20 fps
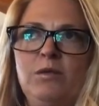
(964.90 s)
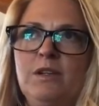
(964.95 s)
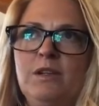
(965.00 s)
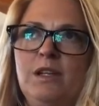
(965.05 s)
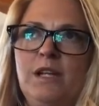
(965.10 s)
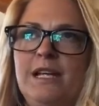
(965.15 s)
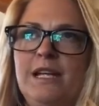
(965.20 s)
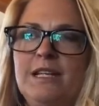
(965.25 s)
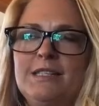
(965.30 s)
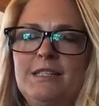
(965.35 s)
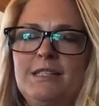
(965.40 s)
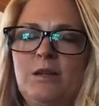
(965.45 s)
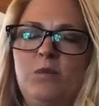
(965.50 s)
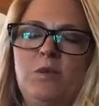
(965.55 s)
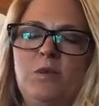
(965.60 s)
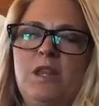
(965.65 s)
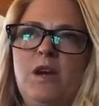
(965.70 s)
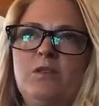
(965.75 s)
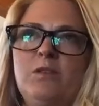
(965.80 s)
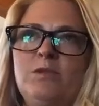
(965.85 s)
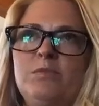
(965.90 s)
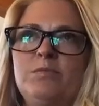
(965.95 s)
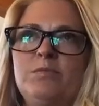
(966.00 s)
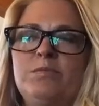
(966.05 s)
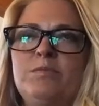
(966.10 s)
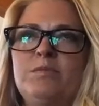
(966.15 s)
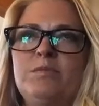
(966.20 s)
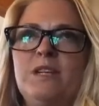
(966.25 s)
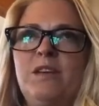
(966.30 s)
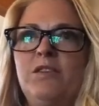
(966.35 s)
like I said, without
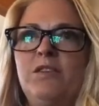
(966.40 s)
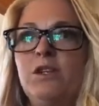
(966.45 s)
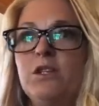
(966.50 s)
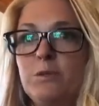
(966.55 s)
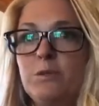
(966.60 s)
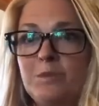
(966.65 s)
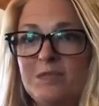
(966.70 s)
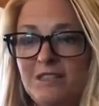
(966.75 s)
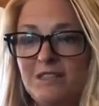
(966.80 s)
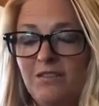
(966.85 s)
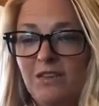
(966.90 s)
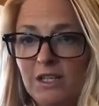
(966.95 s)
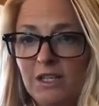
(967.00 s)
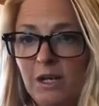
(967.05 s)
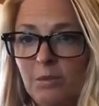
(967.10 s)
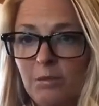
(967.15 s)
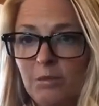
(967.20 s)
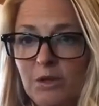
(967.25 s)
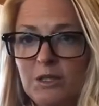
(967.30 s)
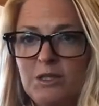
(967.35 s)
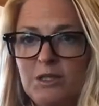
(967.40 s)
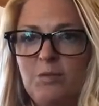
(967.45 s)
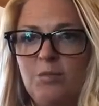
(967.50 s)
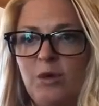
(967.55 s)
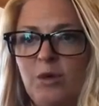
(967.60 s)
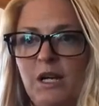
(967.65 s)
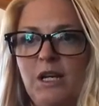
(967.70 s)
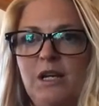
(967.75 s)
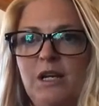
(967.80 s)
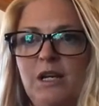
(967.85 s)
giving you specific numbers, but